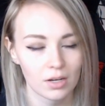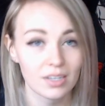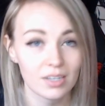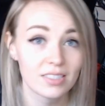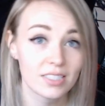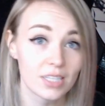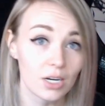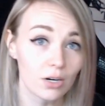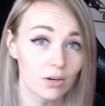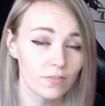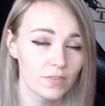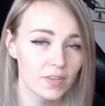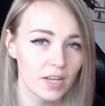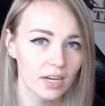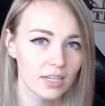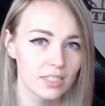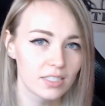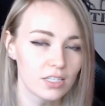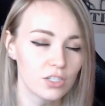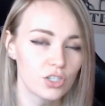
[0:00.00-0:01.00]
Serif
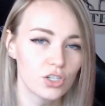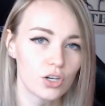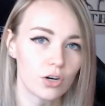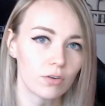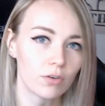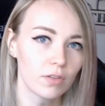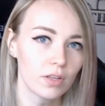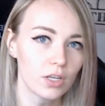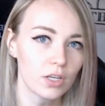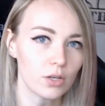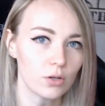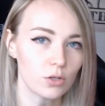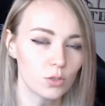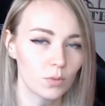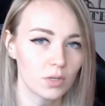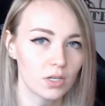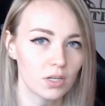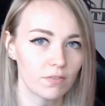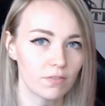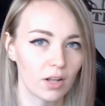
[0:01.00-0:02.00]
text is generally used
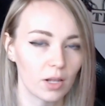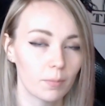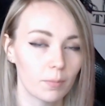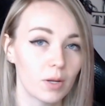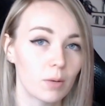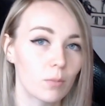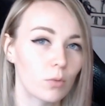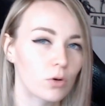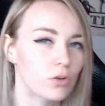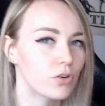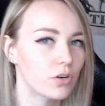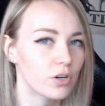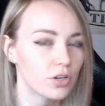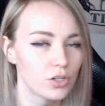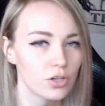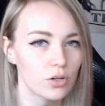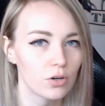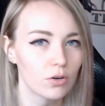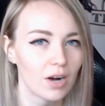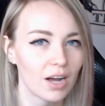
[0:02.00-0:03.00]
when developing more
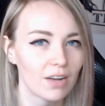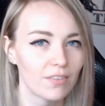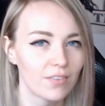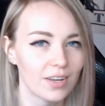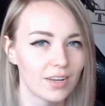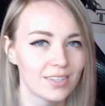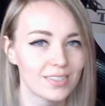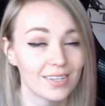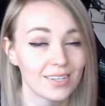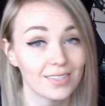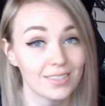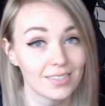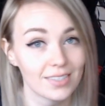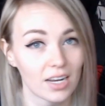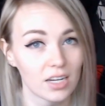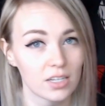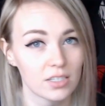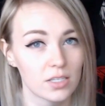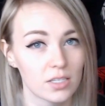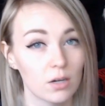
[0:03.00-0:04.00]
traditional graphics, and
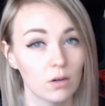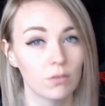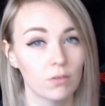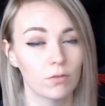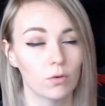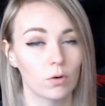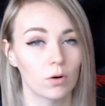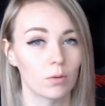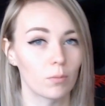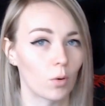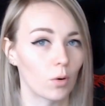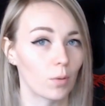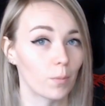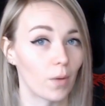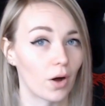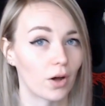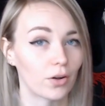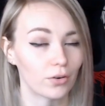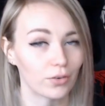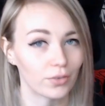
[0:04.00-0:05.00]
sans serif for a more
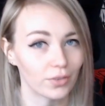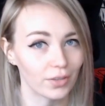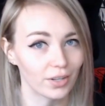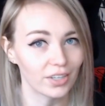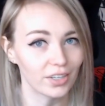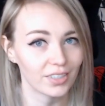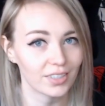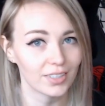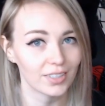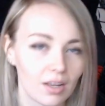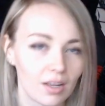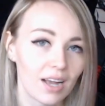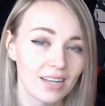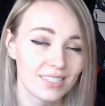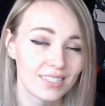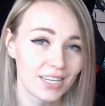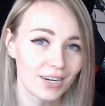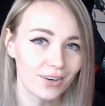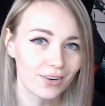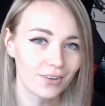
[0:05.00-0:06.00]
modern look. A
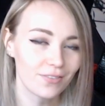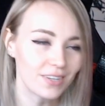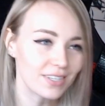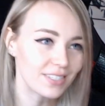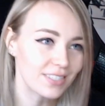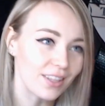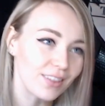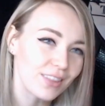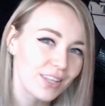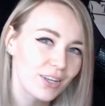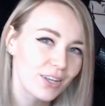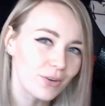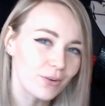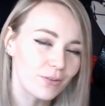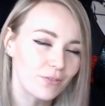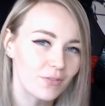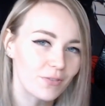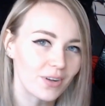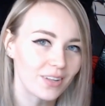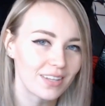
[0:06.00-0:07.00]
serif is the little
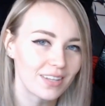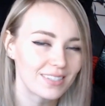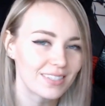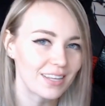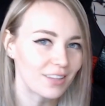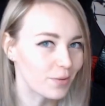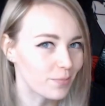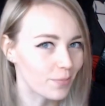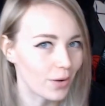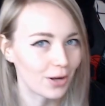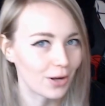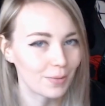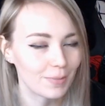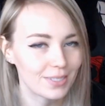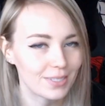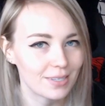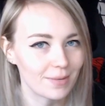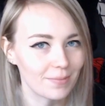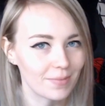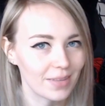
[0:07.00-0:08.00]
foot that's at the bottom of
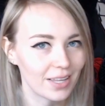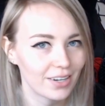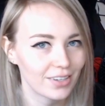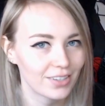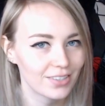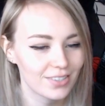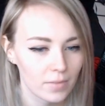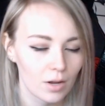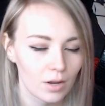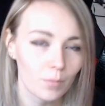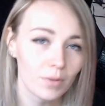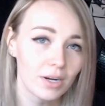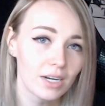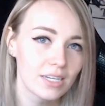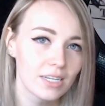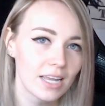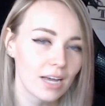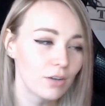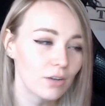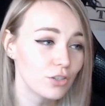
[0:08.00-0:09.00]
some letters. When in
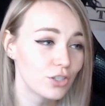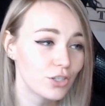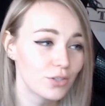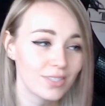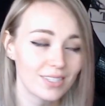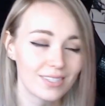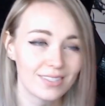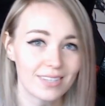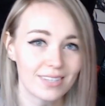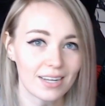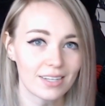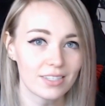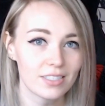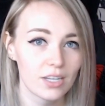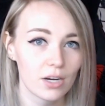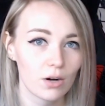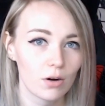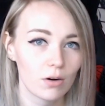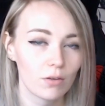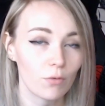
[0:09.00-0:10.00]
doubt, choose a sans
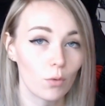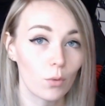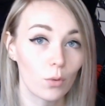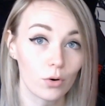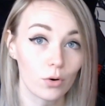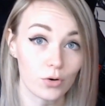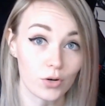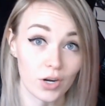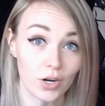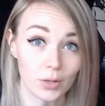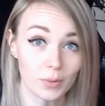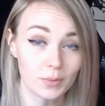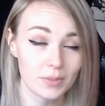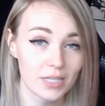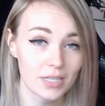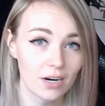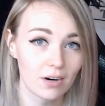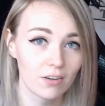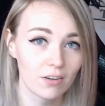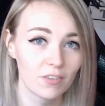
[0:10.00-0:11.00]
serif or no
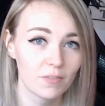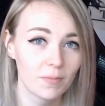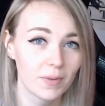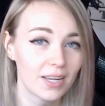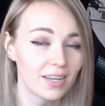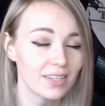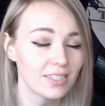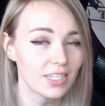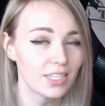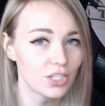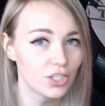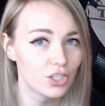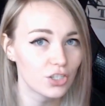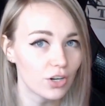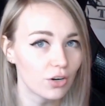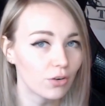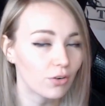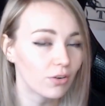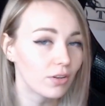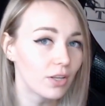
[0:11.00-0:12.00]
serif because it's
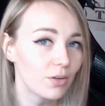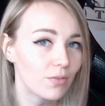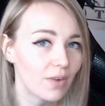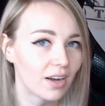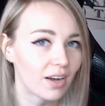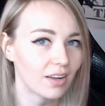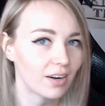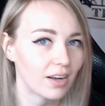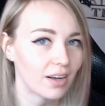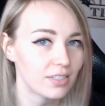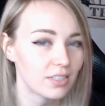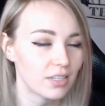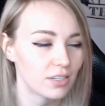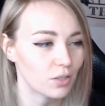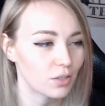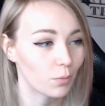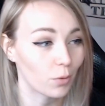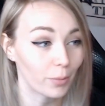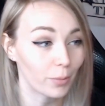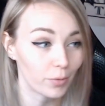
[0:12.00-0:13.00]
generally recognized as
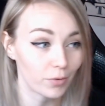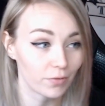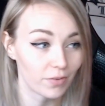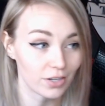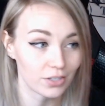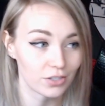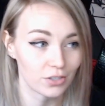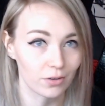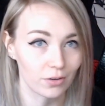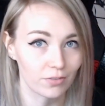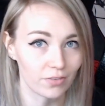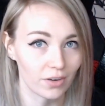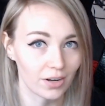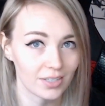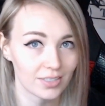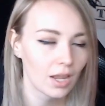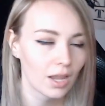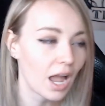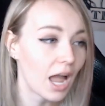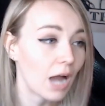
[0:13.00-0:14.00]
a more professional
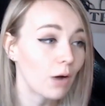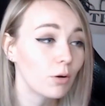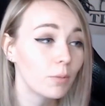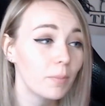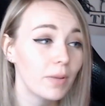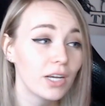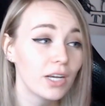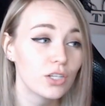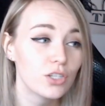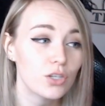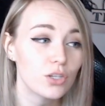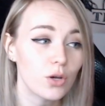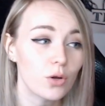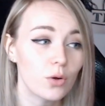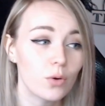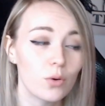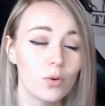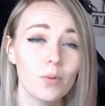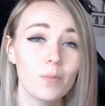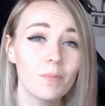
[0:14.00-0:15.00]
font. I would pick
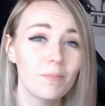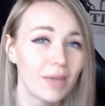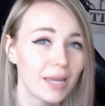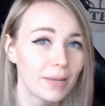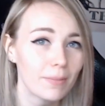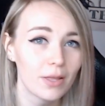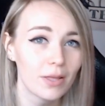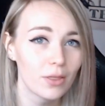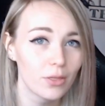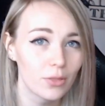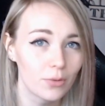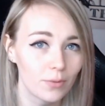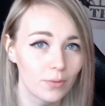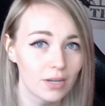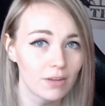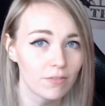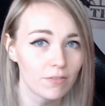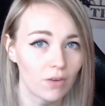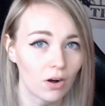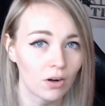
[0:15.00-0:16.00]
2, maybe
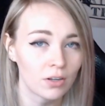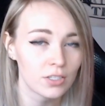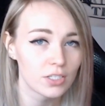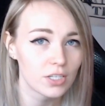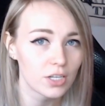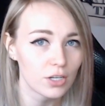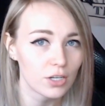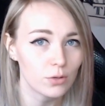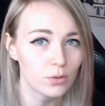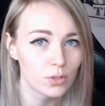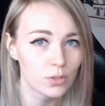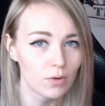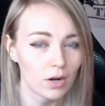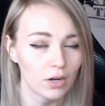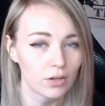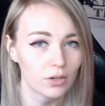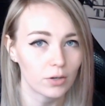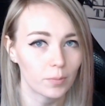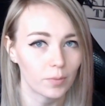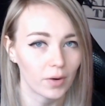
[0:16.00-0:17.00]
3 fonts to use
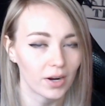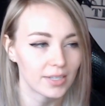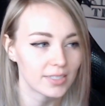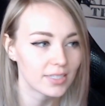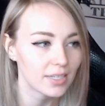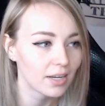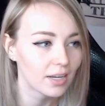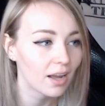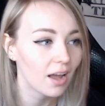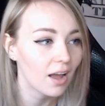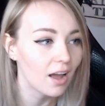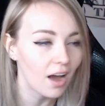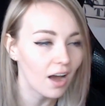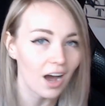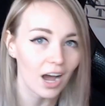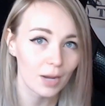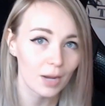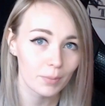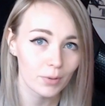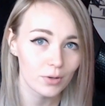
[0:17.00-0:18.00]
throughout your branding.
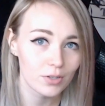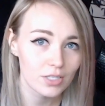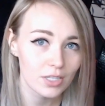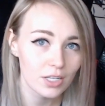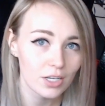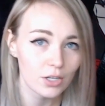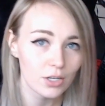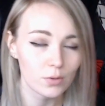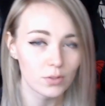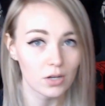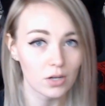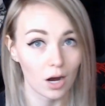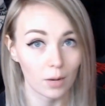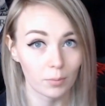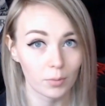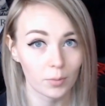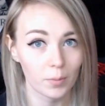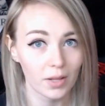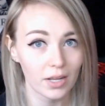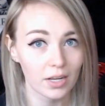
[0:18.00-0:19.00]
I personally use
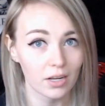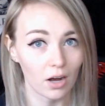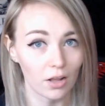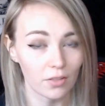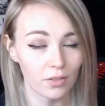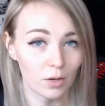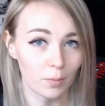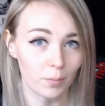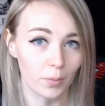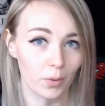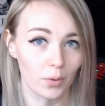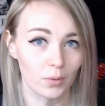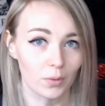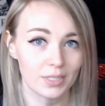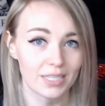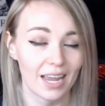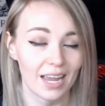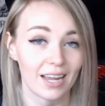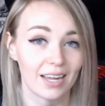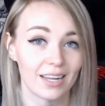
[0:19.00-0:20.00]
Copperplate Gothic
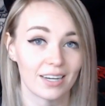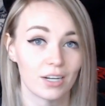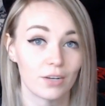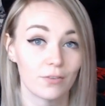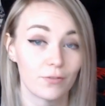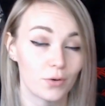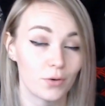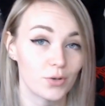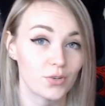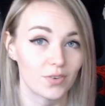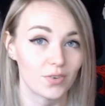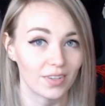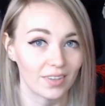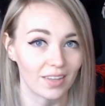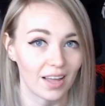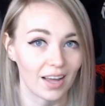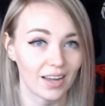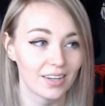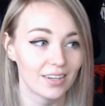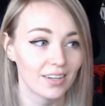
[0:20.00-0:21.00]
Bold and Futura
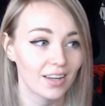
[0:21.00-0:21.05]
Light.